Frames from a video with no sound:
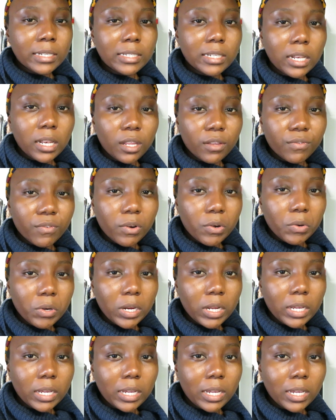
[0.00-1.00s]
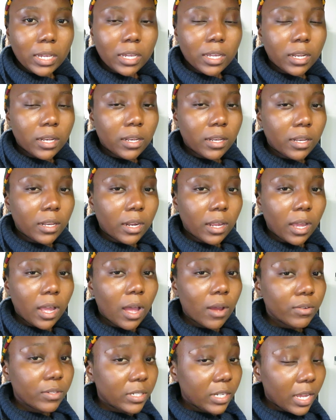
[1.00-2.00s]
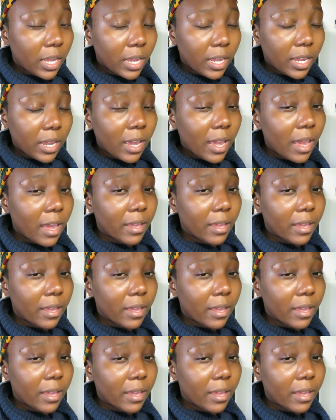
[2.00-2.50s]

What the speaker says: delivery in Gauteng,